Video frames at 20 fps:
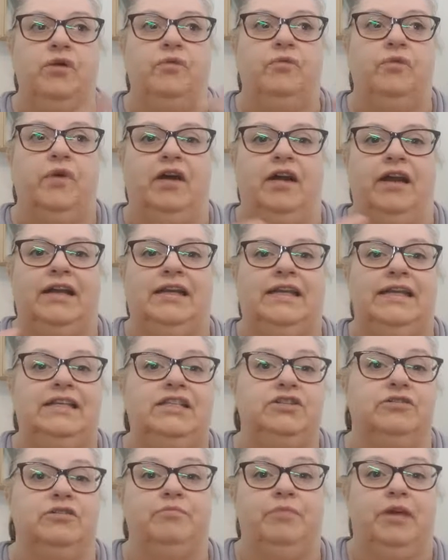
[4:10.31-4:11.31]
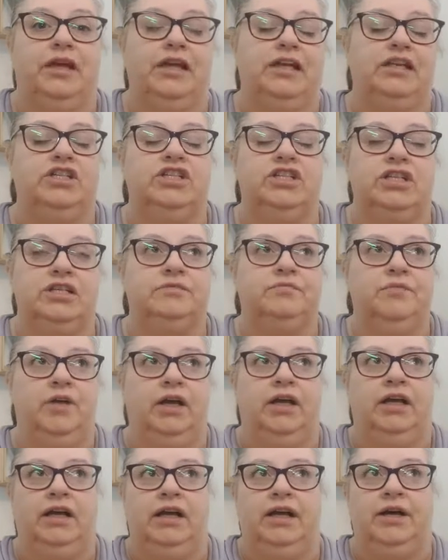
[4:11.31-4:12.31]
where I need to repeat just
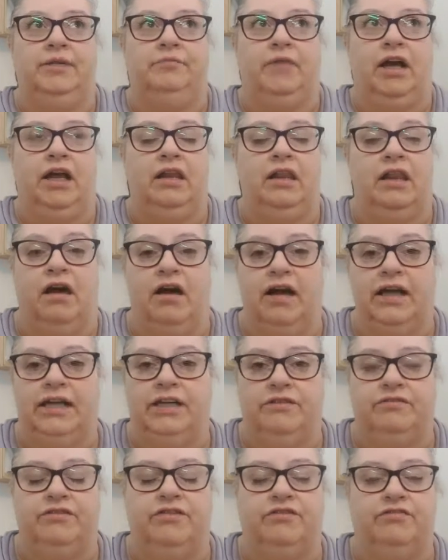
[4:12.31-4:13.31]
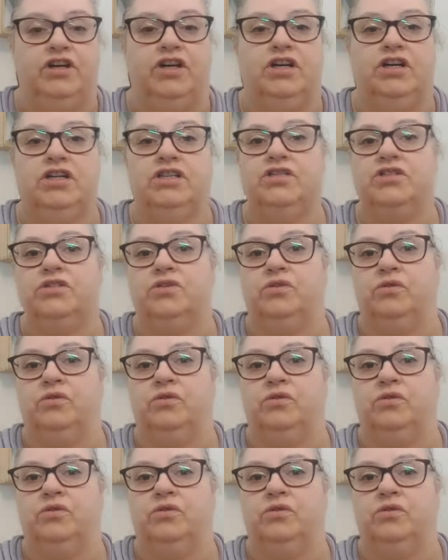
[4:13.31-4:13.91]
a line of a verse